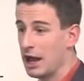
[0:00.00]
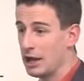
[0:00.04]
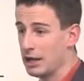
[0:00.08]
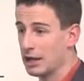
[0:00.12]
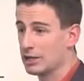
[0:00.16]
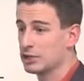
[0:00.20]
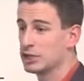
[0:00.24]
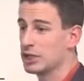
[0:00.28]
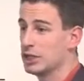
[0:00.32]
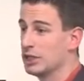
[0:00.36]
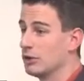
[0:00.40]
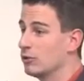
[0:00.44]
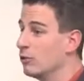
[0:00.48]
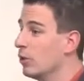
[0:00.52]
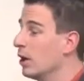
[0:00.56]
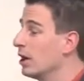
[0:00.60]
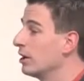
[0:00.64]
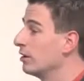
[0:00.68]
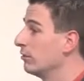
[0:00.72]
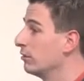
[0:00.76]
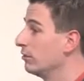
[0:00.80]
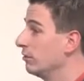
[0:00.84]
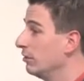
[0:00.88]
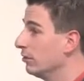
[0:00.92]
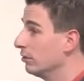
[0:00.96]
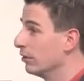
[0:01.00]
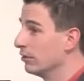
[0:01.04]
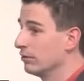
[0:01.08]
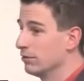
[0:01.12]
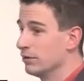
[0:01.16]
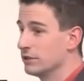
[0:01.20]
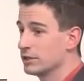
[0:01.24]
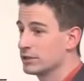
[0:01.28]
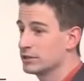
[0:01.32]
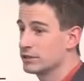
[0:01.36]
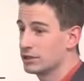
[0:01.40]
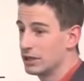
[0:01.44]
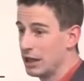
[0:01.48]
and actually quite a few of
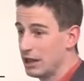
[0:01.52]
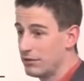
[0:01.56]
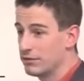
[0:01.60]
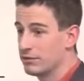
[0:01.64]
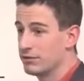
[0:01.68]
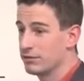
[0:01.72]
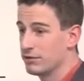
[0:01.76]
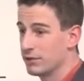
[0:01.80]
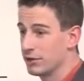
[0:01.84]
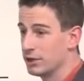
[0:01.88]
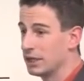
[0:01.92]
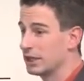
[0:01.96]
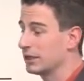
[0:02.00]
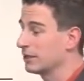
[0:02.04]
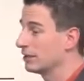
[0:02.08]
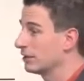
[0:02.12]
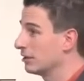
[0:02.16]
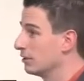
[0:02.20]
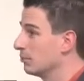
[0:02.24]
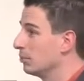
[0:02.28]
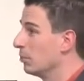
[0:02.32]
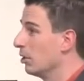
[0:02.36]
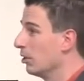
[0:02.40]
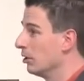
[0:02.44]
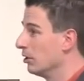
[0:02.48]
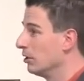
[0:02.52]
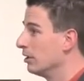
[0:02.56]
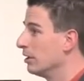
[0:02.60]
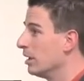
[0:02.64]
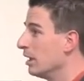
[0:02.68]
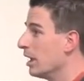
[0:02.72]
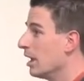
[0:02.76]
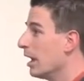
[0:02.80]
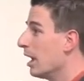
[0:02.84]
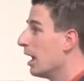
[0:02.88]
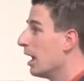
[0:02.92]
us have connected the button,